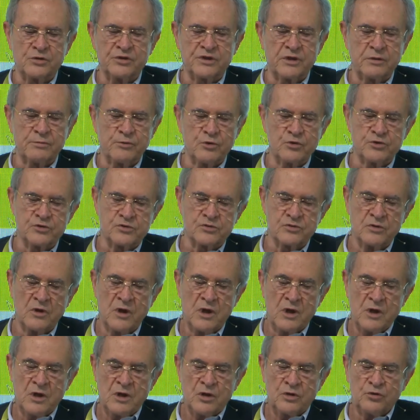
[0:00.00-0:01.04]
uh,
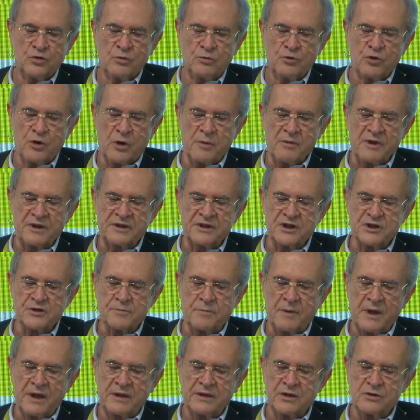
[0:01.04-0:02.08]
new, the most
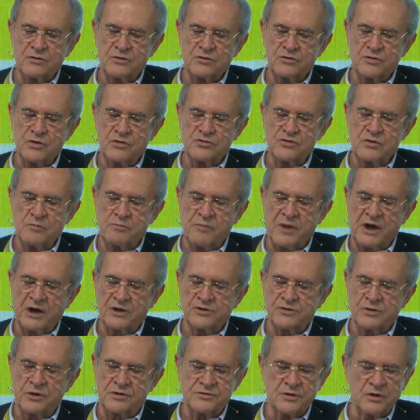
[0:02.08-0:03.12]
recent
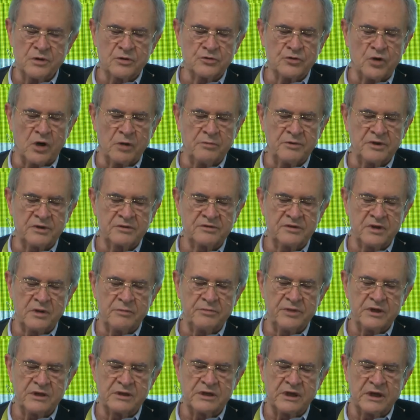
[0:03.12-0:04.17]
study has
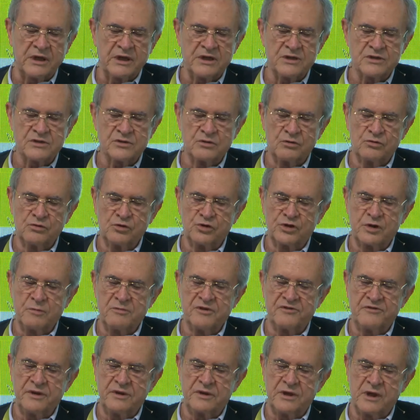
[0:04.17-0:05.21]
highlighted the
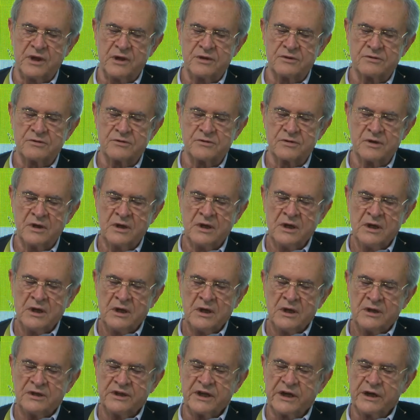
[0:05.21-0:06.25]
role of
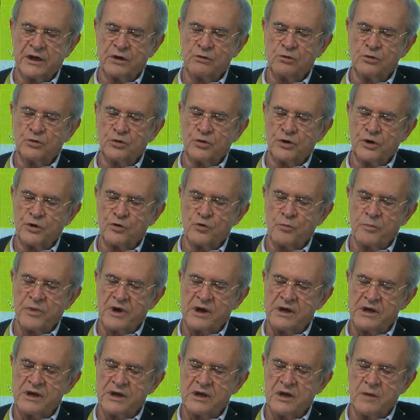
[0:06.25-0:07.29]
plants and
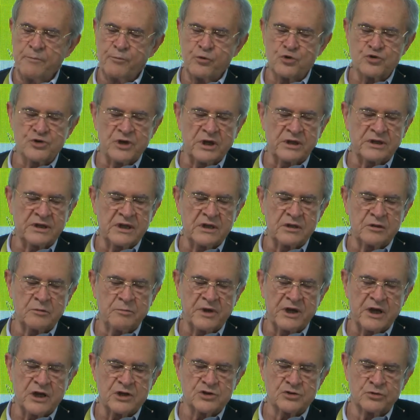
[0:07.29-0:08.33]
plant
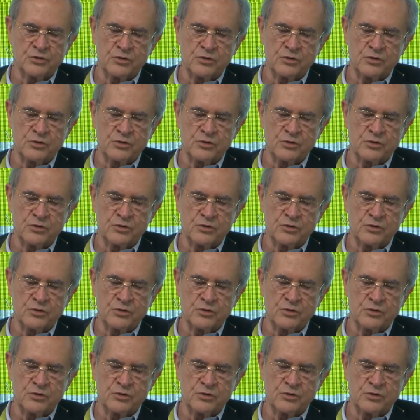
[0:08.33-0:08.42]
enhancement